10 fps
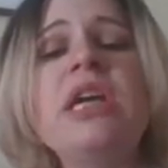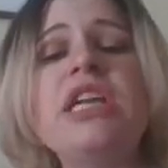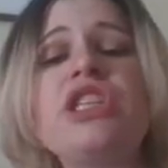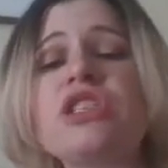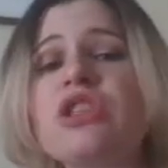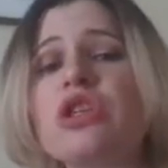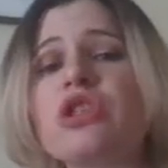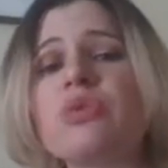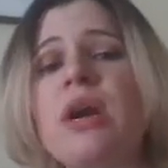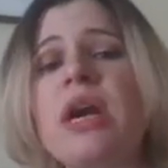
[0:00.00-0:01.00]
He just
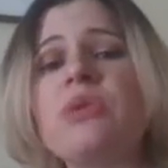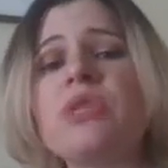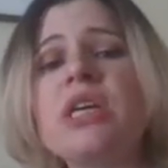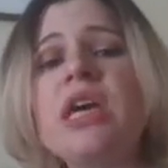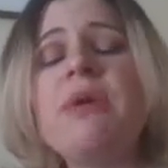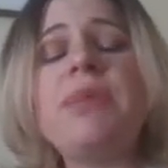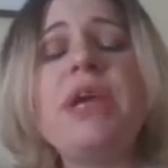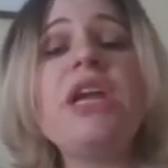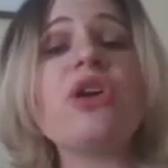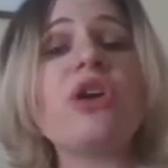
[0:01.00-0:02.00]
looked around.
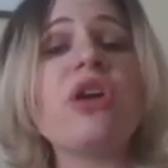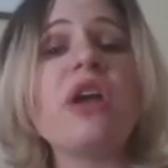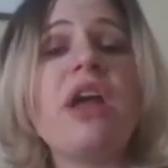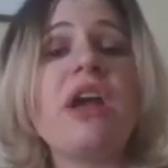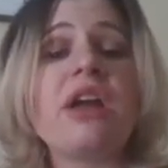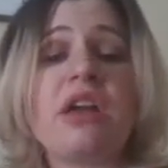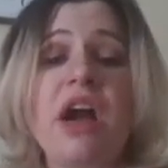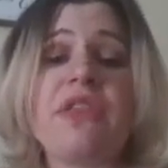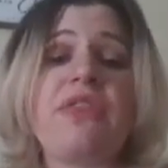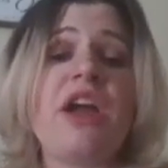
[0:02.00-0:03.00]
Peter
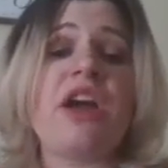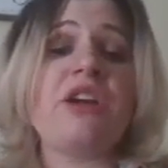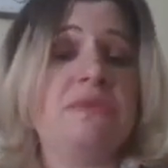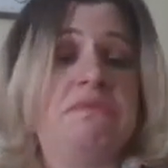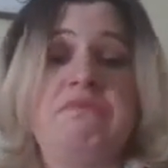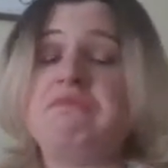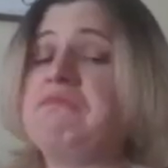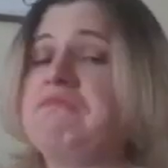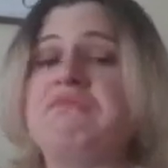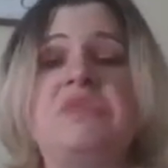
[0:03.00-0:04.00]
got there,
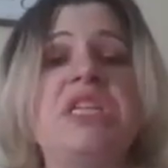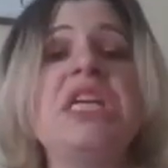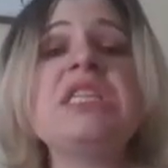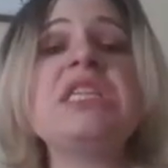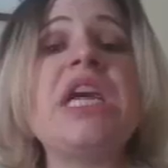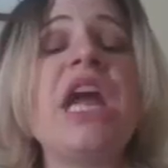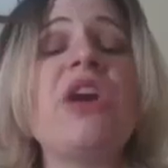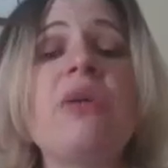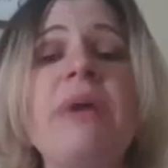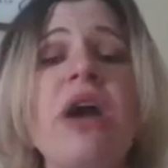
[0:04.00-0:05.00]
didn't
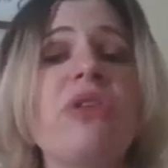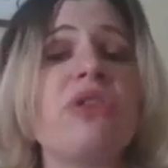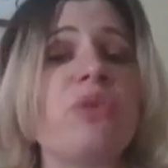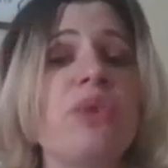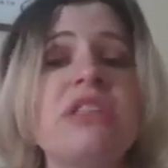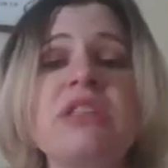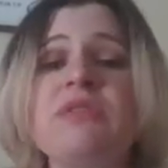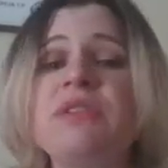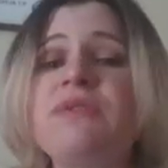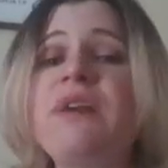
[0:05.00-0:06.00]
care about the risk
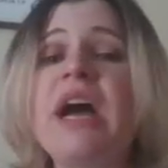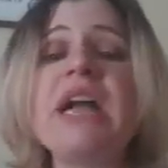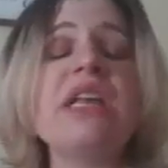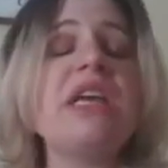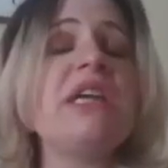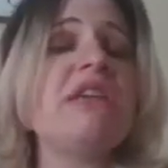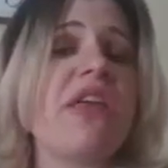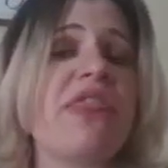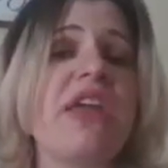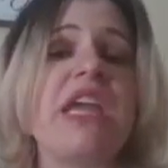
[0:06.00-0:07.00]
of defiling,
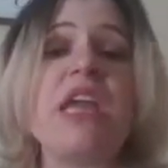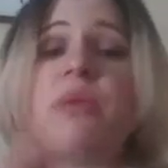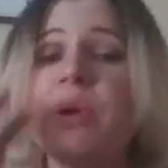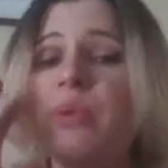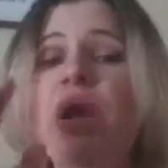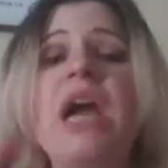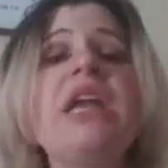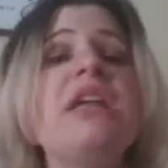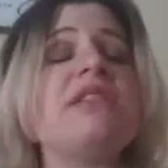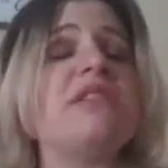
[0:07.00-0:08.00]
nothing. He went right
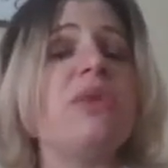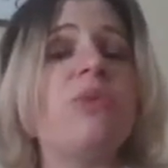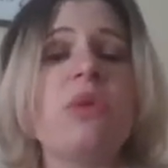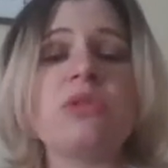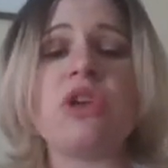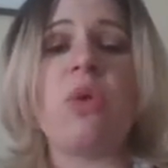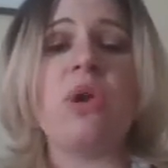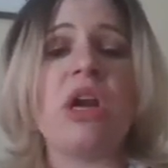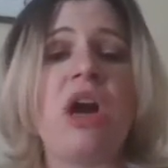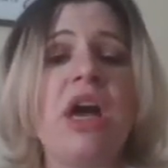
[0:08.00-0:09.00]
in to see what was
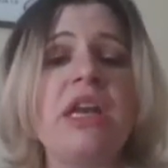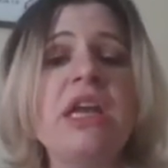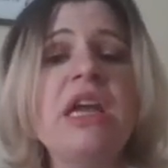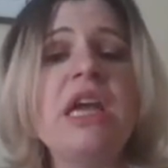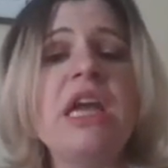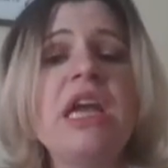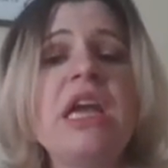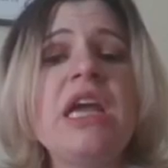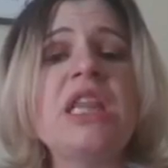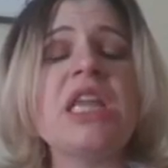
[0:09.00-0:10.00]
going on.
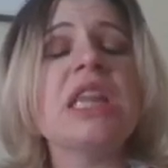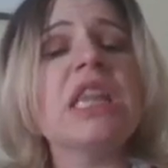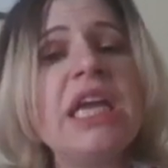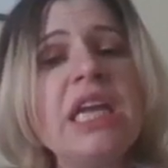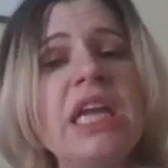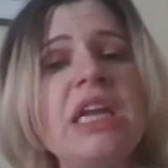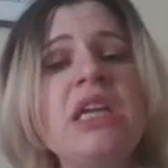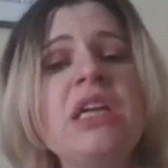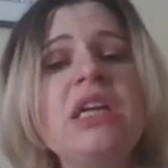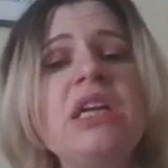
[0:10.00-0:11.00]
The
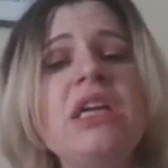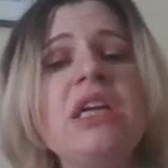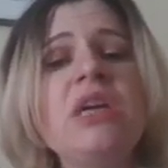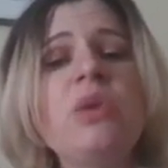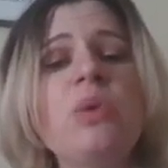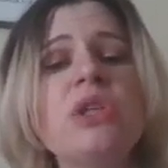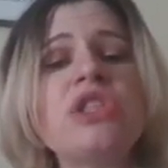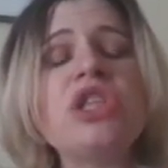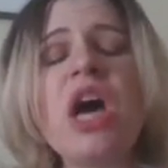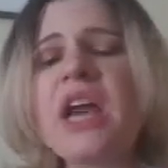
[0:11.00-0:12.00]
linen
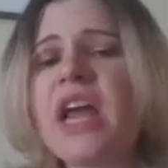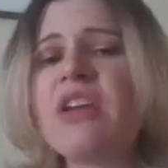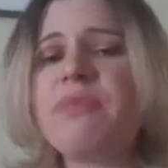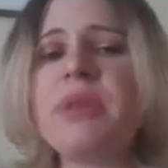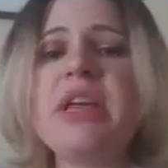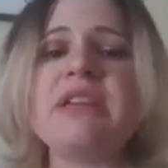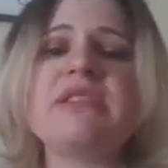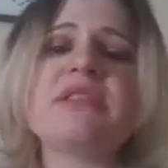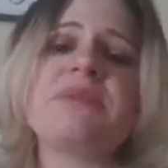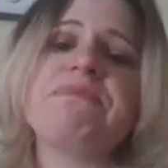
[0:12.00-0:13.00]
was not out of
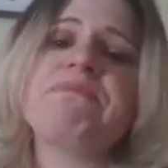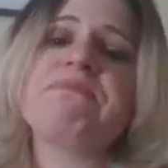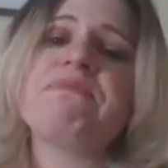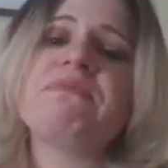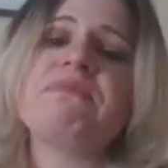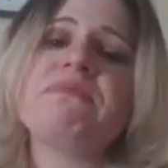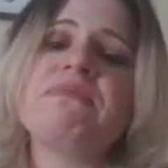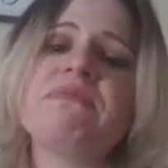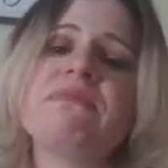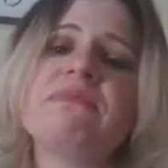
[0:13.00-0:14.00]
place,
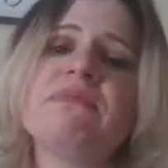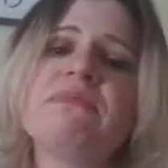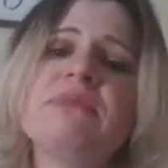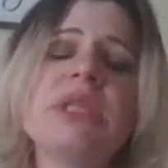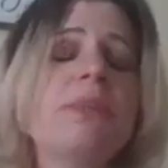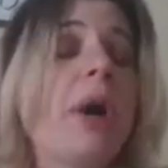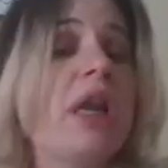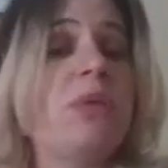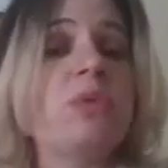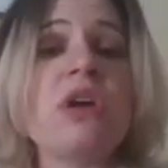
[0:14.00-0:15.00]
but the body